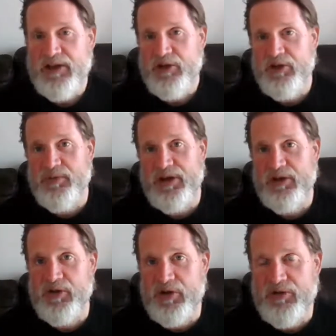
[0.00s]
you're
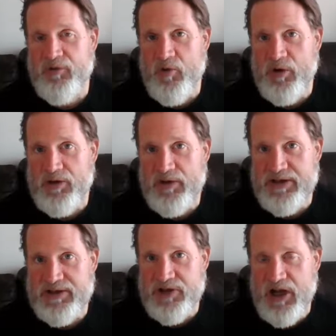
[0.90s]
being looked for
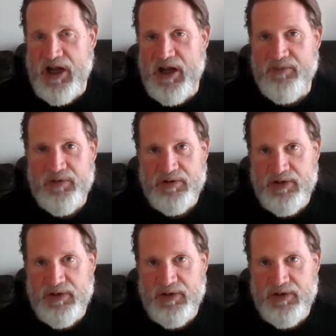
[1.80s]
as a job,